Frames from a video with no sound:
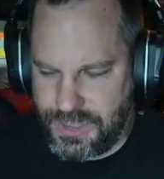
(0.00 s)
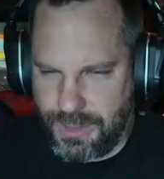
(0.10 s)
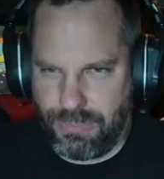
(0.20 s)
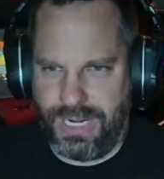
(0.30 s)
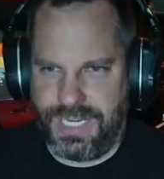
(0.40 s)

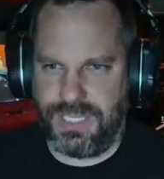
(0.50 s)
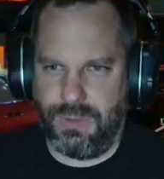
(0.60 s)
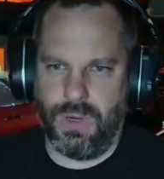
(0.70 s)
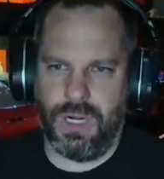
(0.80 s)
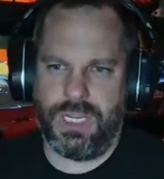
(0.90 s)
breaks at
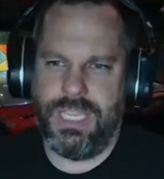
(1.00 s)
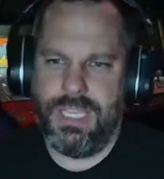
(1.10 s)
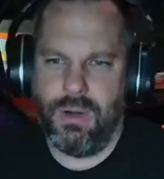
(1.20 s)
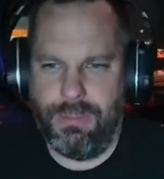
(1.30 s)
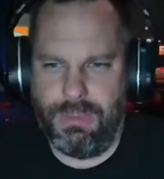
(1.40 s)
work
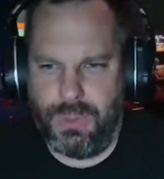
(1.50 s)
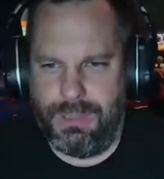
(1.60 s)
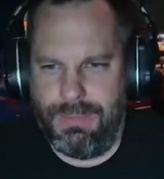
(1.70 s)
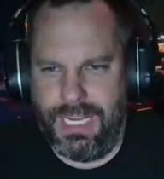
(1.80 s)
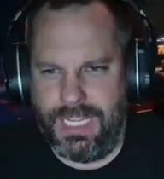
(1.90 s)
or in
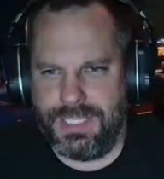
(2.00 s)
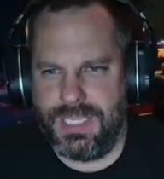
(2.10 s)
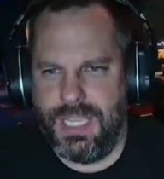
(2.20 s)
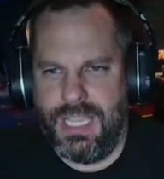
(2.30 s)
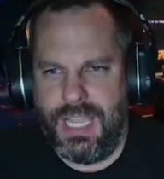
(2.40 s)
between meetings.
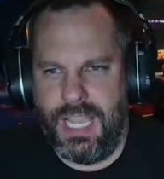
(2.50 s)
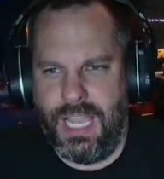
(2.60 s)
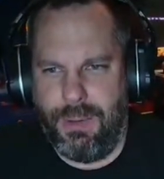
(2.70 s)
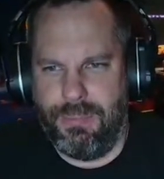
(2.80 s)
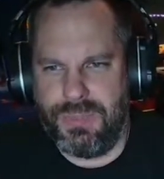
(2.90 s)

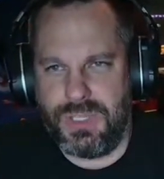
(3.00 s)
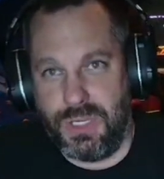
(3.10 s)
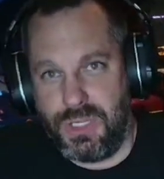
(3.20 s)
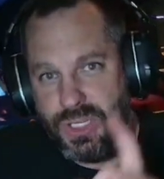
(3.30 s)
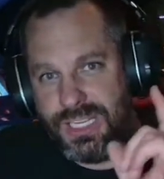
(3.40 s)
So
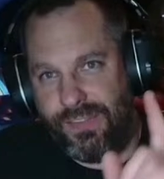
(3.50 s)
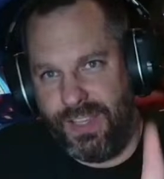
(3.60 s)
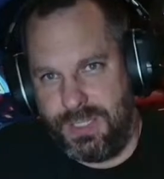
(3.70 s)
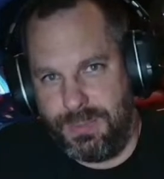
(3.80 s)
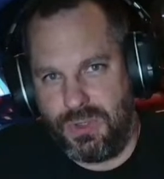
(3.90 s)
you should
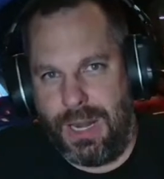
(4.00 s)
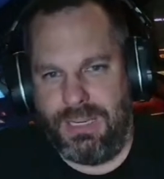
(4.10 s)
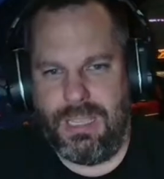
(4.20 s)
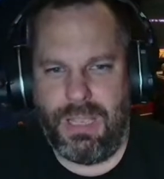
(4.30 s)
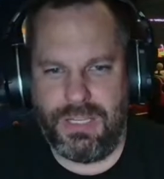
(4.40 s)
definitely subscribe
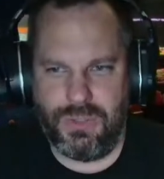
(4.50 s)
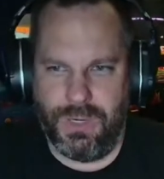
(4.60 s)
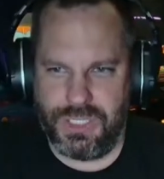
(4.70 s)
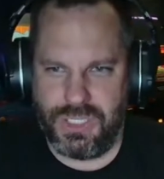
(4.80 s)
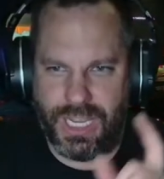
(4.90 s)
to him on
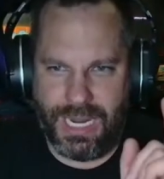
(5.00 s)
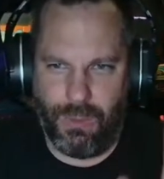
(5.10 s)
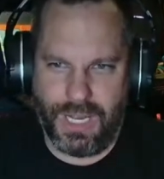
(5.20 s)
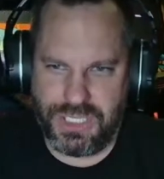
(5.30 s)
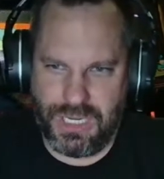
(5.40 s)
Twitch. I
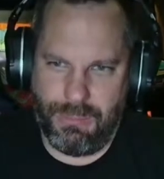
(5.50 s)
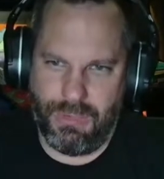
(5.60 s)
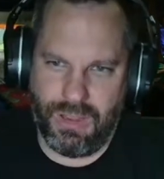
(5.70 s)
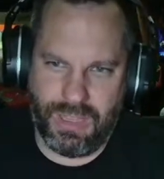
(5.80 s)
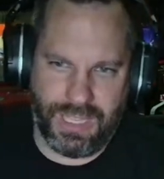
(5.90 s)
watch him.
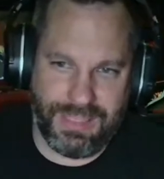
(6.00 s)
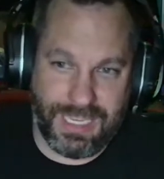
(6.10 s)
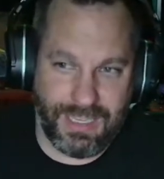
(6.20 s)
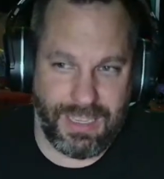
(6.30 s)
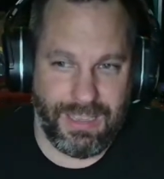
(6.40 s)
I
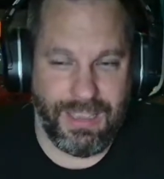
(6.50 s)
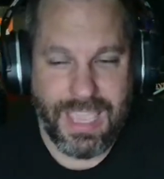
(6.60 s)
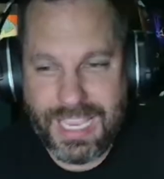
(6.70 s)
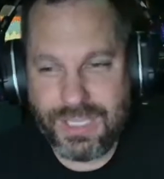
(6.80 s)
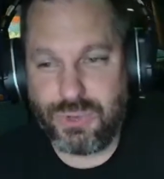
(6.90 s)
think
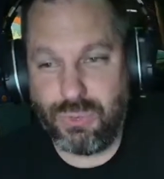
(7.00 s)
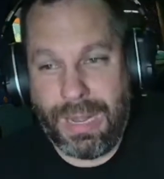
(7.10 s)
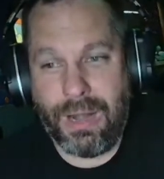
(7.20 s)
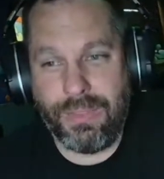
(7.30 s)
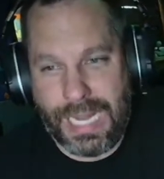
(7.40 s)
it's
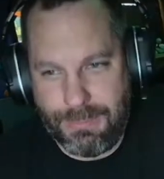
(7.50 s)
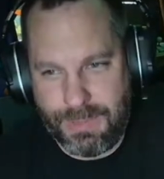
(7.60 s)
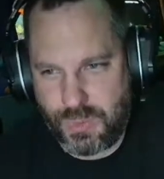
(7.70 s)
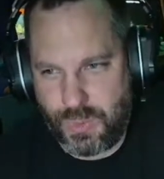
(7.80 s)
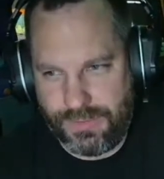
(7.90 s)
rare that I
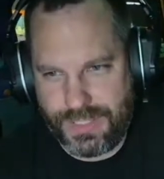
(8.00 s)
miss one of his